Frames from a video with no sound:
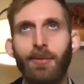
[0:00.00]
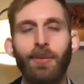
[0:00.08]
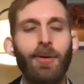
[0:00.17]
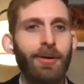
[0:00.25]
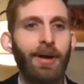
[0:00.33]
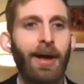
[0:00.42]

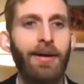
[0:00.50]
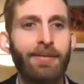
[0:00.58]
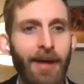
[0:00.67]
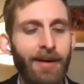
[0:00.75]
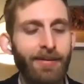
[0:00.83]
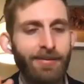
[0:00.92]
well,
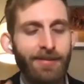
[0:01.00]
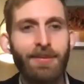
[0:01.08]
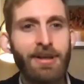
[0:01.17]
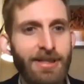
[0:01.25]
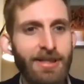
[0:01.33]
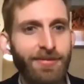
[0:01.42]
let
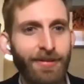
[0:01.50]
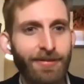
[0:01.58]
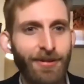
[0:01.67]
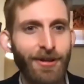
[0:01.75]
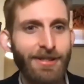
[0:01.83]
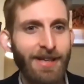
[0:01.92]
me just
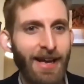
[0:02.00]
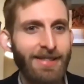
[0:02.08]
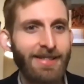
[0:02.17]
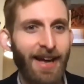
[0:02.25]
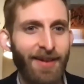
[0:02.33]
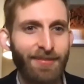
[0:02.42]
first
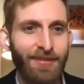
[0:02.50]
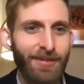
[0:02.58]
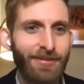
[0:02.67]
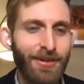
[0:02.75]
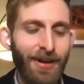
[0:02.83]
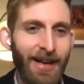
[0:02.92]
ask that, but
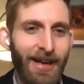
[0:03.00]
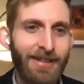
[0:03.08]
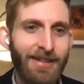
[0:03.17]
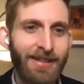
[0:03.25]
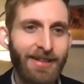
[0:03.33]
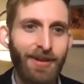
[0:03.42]
if you
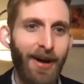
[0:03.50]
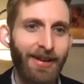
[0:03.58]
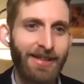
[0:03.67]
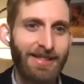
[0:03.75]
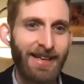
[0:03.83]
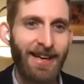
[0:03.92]
answer with a
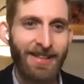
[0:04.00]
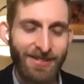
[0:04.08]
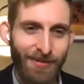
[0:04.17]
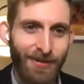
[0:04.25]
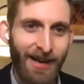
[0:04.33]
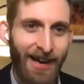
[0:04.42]
policy
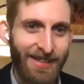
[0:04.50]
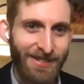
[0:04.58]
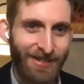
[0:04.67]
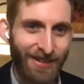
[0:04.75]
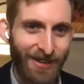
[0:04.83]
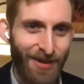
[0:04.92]
answer, I'm going to
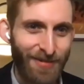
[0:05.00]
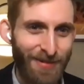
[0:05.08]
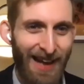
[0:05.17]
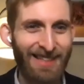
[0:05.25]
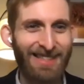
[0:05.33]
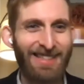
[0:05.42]
ask you to
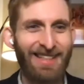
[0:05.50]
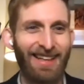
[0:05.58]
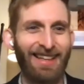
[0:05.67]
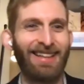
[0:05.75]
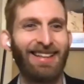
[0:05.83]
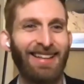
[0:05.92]
go
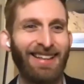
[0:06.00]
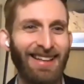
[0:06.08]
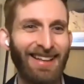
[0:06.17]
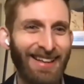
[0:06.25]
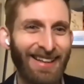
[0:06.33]
past it.